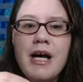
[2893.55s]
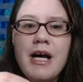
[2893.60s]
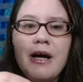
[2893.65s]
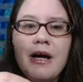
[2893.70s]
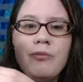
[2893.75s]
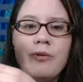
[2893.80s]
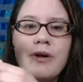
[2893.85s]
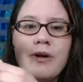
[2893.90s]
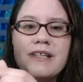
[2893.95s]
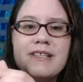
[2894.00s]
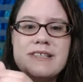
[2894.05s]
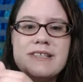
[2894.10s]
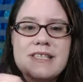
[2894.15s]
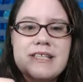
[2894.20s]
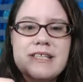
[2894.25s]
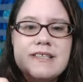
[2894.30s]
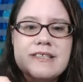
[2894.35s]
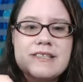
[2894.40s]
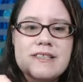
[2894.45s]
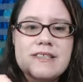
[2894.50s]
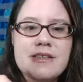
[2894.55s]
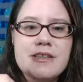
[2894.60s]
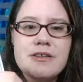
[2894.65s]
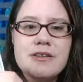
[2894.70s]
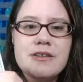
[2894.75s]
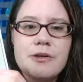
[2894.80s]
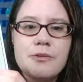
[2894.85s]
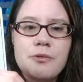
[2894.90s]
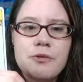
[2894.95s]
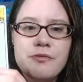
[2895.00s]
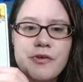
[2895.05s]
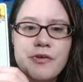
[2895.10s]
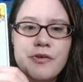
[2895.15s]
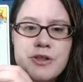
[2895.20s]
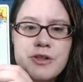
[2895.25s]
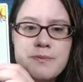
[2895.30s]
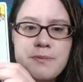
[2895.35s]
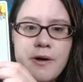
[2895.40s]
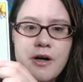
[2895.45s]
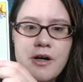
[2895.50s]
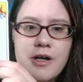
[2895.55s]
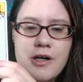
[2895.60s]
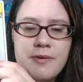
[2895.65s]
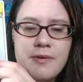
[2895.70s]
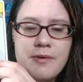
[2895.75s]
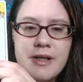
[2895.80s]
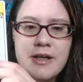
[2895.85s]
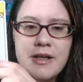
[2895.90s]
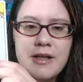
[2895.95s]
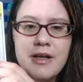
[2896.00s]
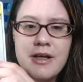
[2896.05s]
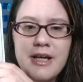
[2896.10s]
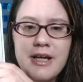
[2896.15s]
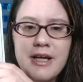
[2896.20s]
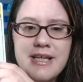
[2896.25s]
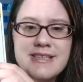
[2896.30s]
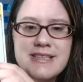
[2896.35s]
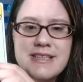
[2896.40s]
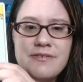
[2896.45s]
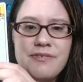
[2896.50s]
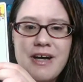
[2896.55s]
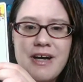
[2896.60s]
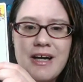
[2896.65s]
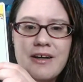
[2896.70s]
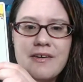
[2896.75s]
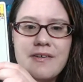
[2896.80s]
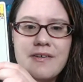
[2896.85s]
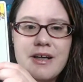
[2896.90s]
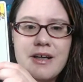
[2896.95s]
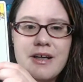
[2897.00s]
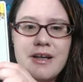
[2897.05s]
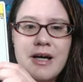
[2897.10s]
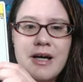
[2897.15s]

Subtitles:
And what I see is the reverse part of it is the fact that